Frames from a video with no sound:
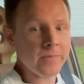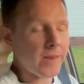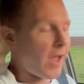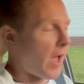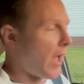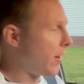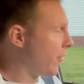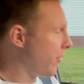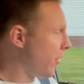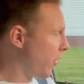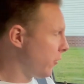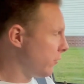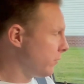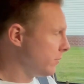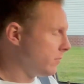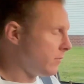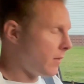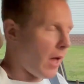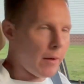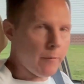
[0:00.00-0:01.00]
I don't know.
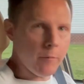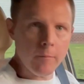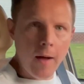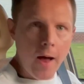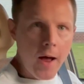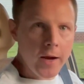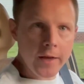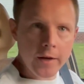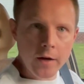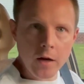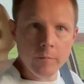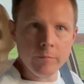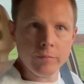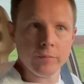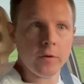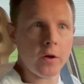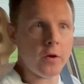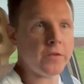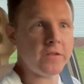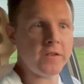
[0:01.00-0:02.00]
I'll mock it up.
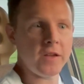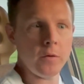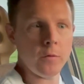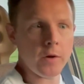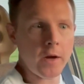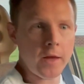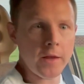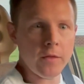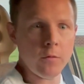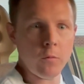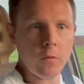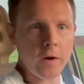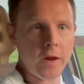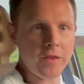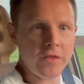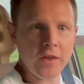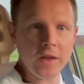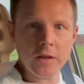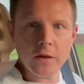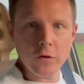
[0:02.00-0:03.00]
I'll see what I
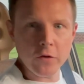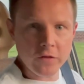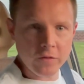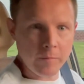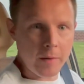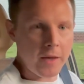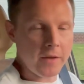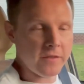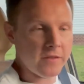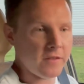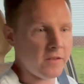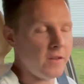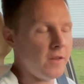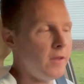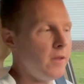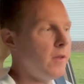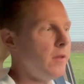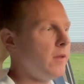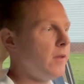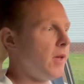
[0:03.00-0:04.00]
think looks best,
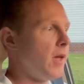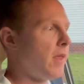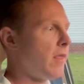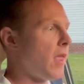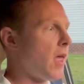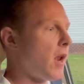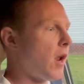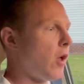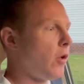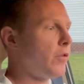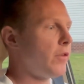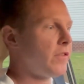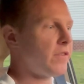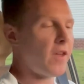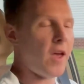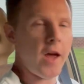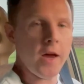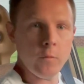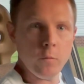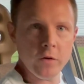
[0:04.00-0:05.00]
and then I'll
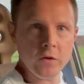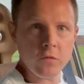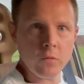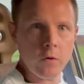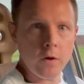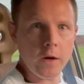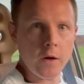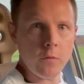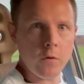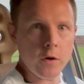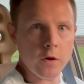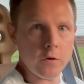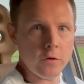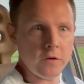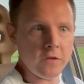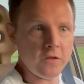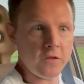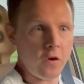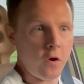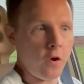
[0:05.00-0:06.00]
decide which one I want to
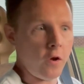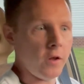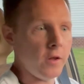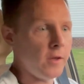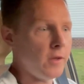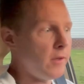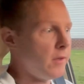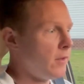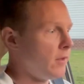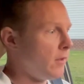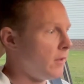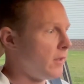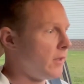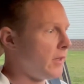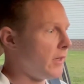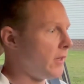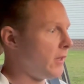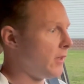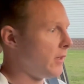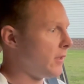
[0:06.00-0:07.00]
install.
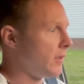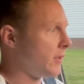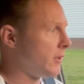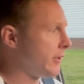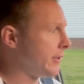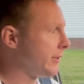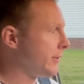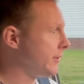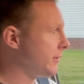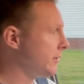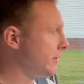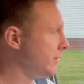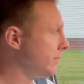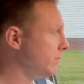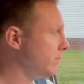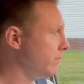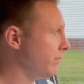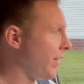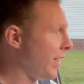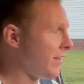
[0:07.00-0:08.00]

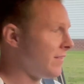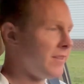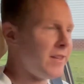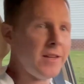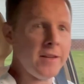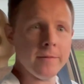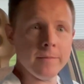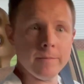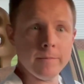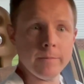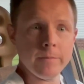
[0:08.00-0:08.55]
That's it.